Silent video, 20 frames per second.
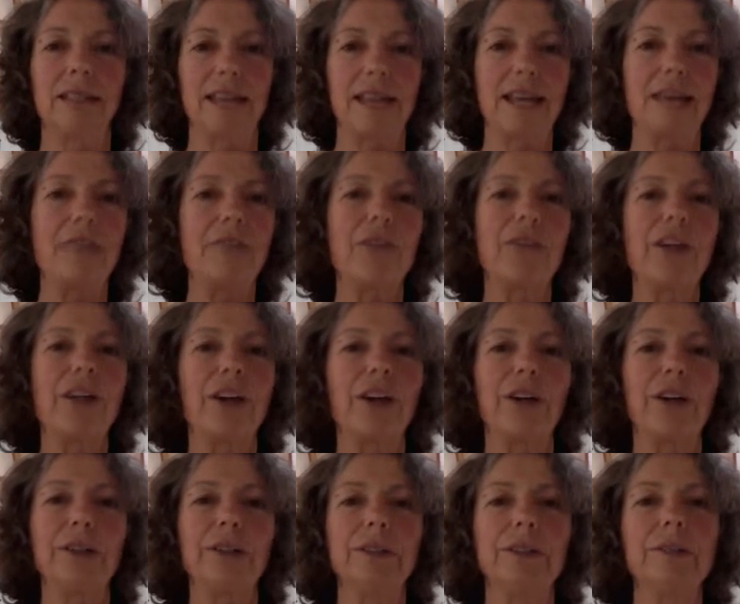Even though
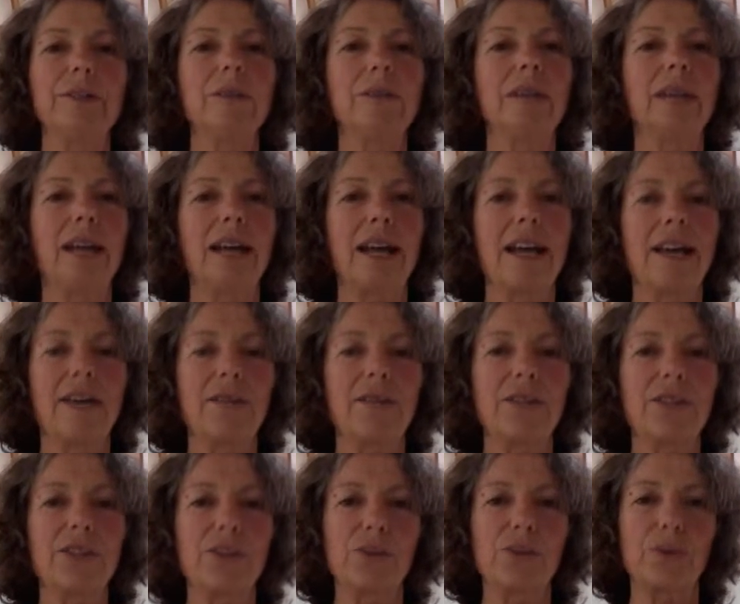I have
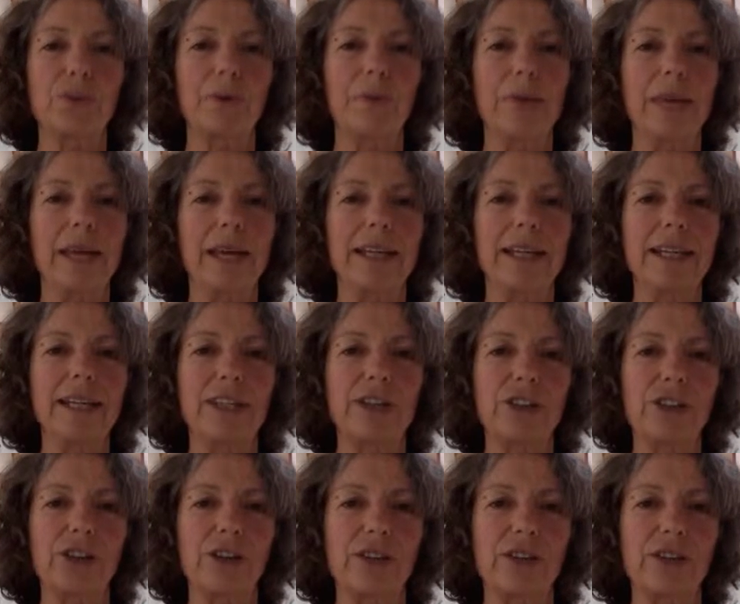this remaining
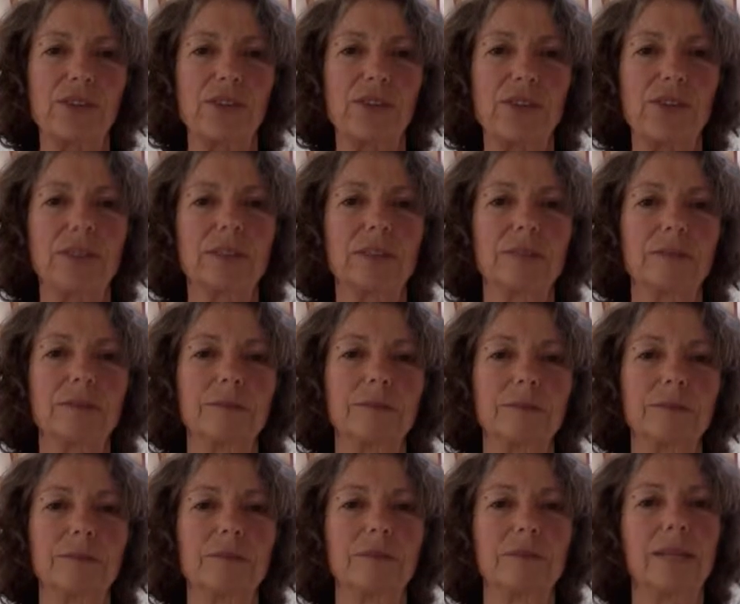stress,
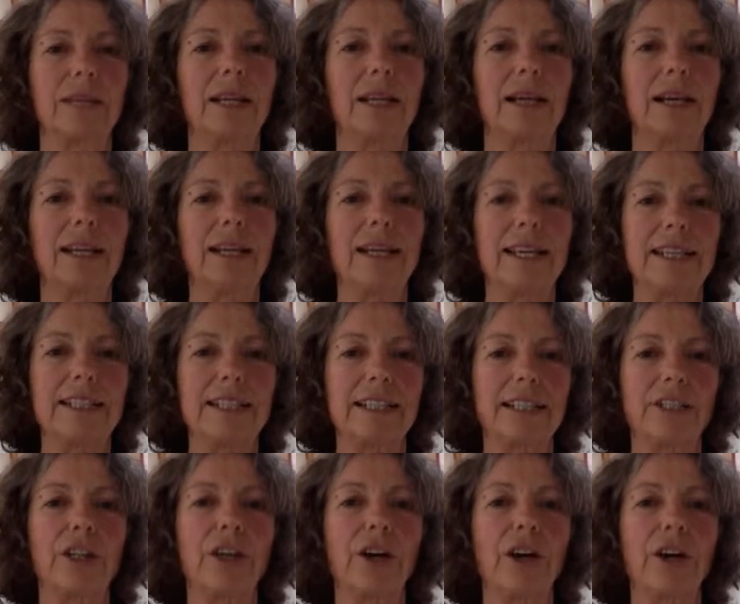I let it
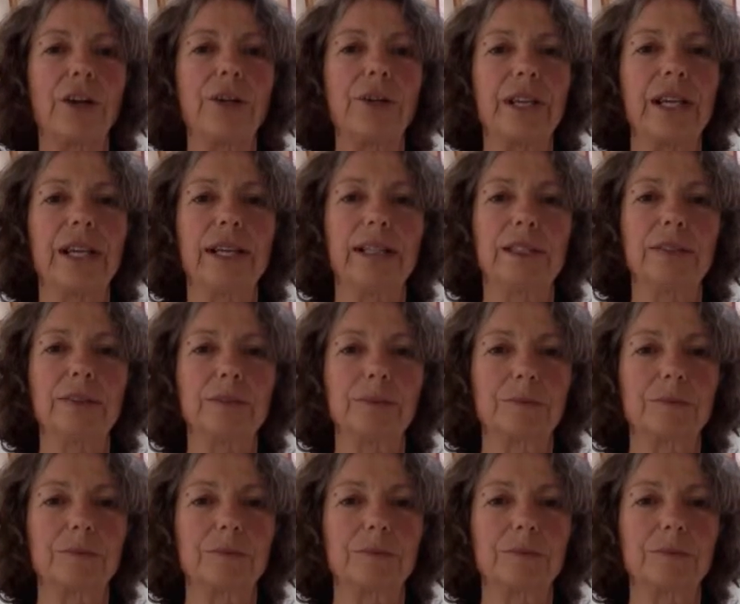go now.